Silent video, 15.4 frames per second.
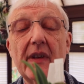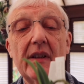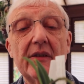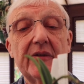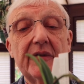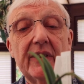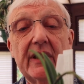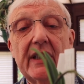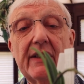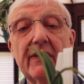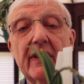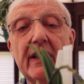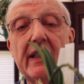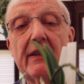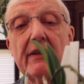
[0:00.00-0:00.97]
5
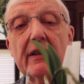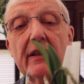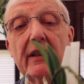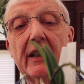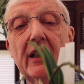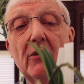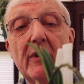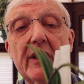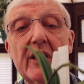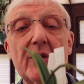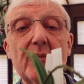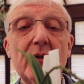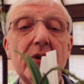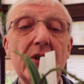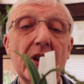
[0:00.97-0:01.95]
leaves, a little bit
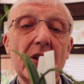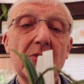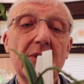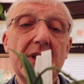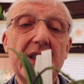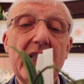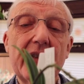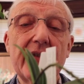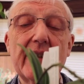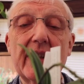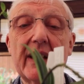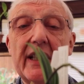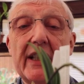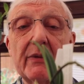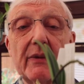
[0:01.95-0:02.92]
smaller, but
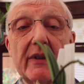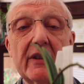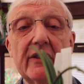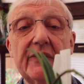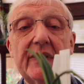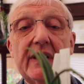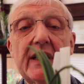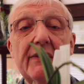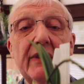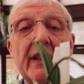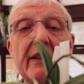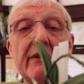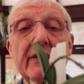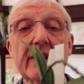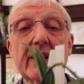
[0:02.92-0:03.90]
nevertheless we've got 5
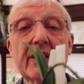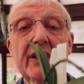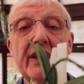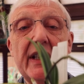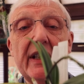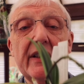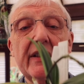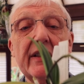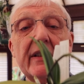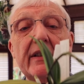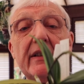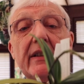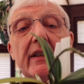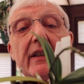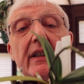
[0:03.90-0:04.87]
leaves and a 6th
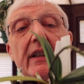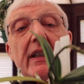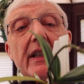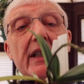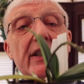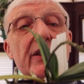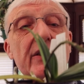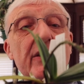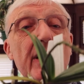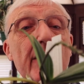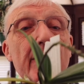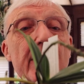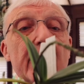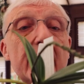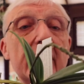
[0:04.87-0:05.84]
is
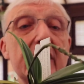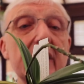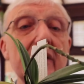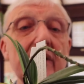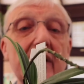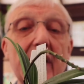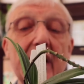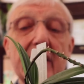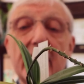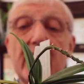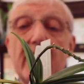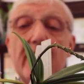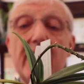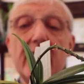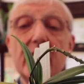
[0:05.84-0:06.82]
growing, so I don't think that's
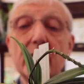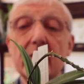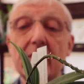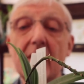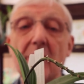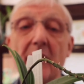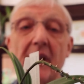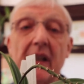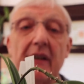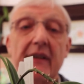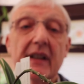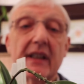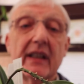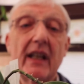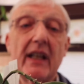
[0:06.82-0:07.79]
anything to worry about. The
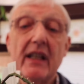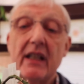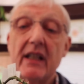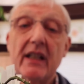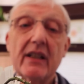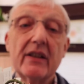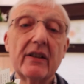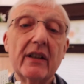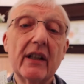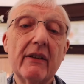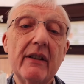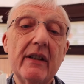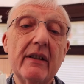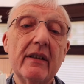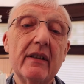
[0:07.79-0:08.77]
keiki is
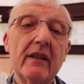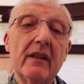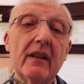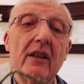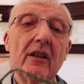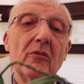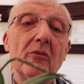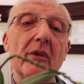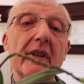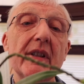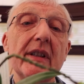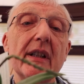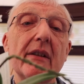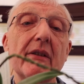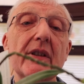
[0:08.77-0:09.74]
growing, but there's
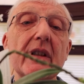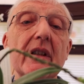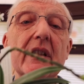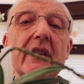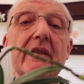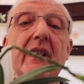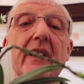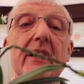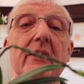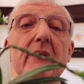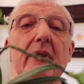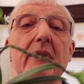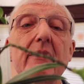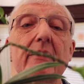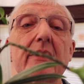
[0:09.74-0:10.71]
no sign of any
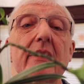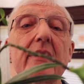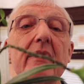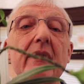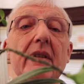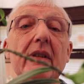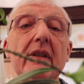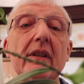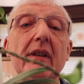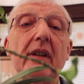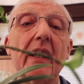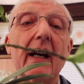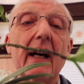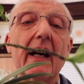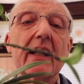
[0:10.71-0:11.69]
roots
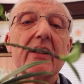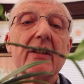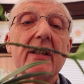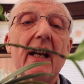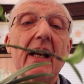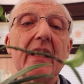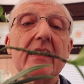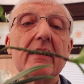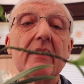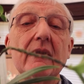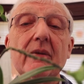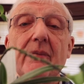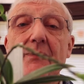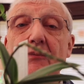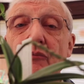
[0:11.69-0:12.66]
as yet.
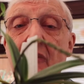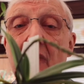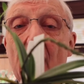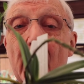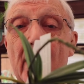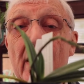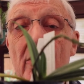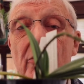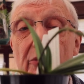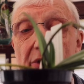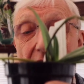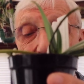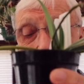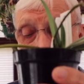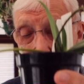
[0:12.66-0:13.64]
So
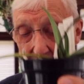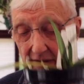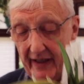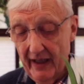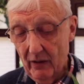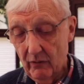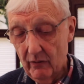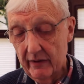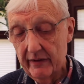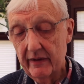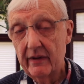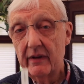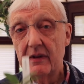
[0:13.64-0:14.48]
that's that one.